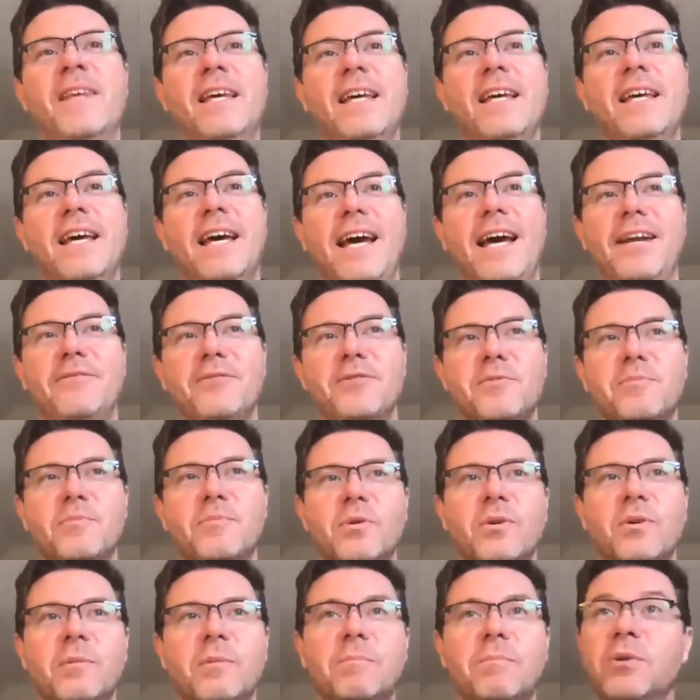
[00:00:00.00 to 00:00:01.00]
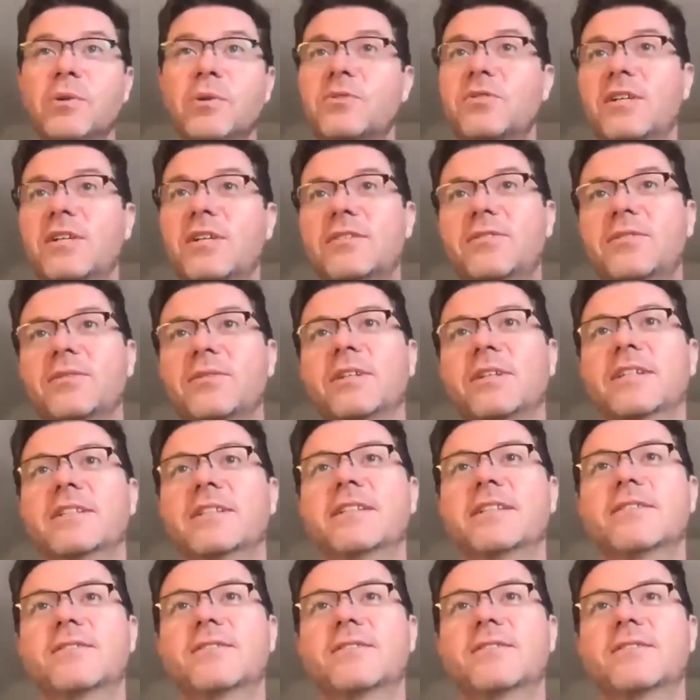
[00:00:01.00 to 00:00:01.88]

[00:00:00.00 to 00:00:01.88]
And it was more process oriented.